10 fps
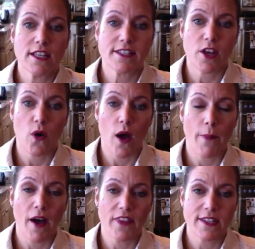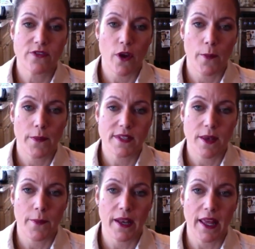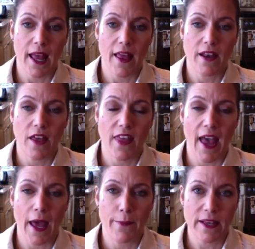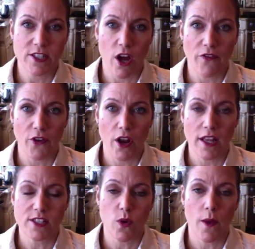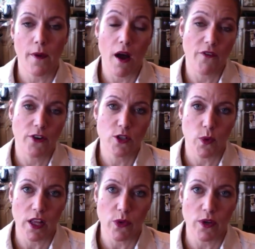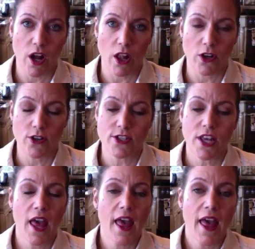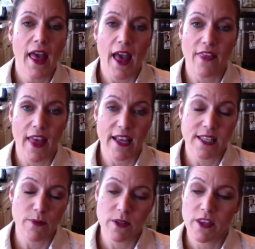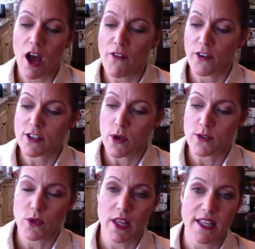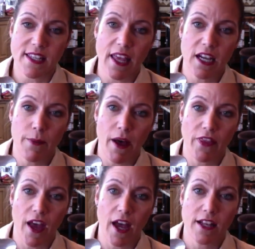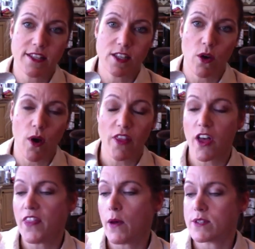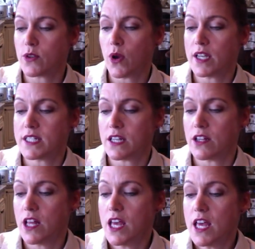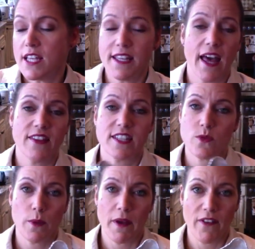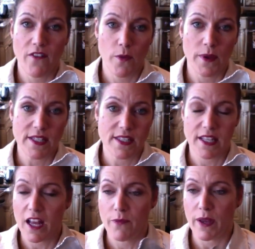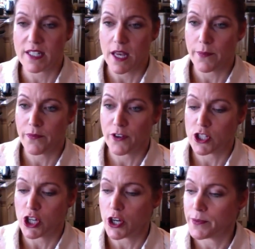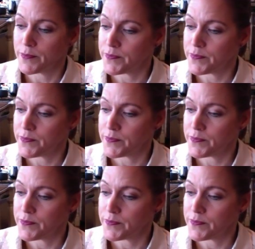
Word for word: So I bought this from somebody, and they had best offer on it, so I offered $23, and they accepted the offer, so I was really excited about that. So I thought that was a great deal. So yeah, this is one of my favorite pieces that I've picked up, for sure.